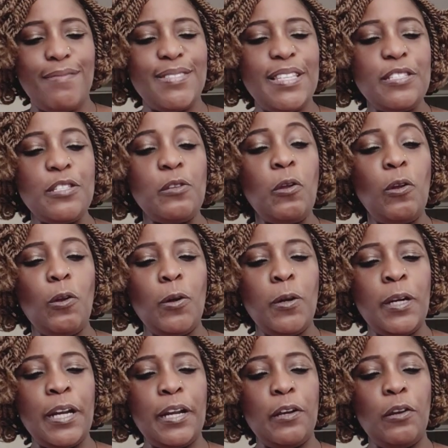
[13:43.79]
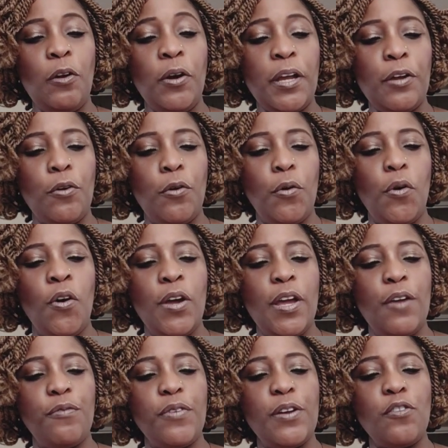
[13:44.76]
He says, not long ago,
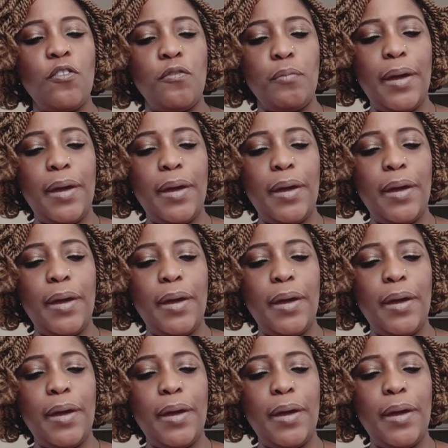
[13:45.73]
a friend of